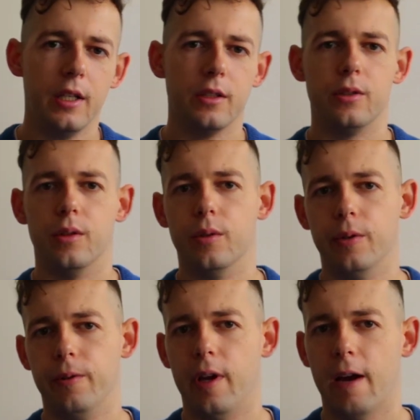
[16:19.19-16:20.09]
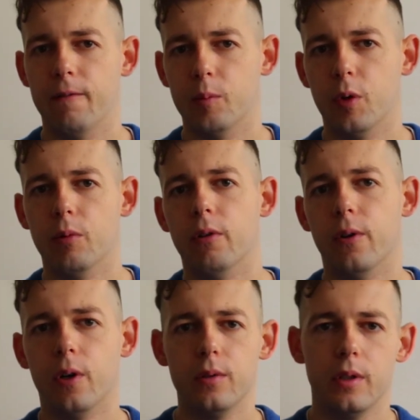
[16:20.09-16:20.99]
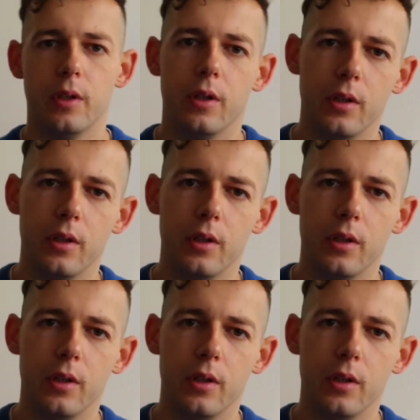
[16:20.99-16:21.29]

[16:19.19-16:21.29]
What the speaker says: So if you have a mobile phone,